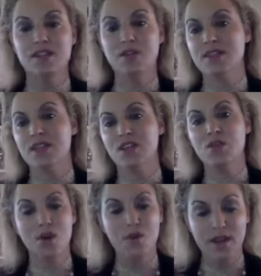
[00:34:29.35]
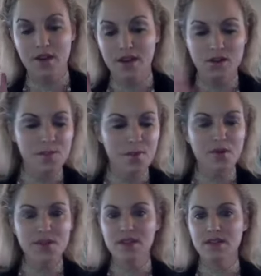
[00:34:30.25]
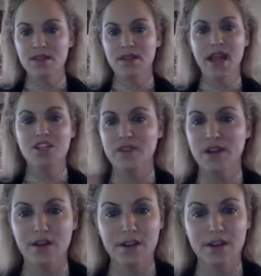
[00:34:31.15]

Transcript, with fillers: So it's like, you go here, here's the Pulse in Nashville,